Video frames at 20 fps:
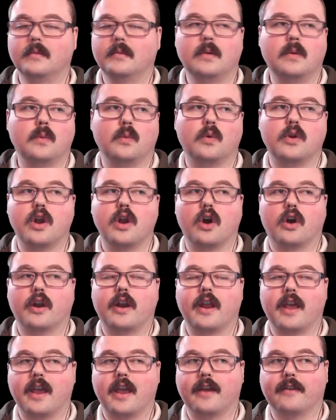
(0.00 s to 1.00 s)
We're not going
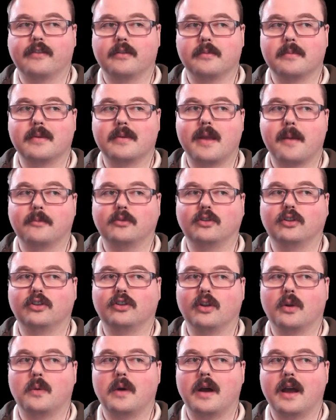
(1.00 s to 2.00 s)
to hear from Nemesis in
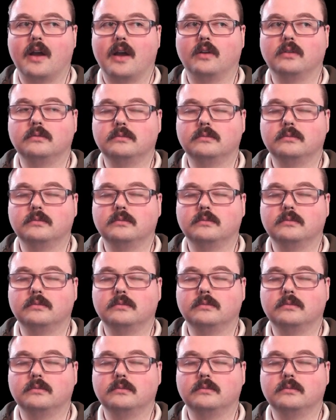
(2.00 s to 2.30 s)
a while.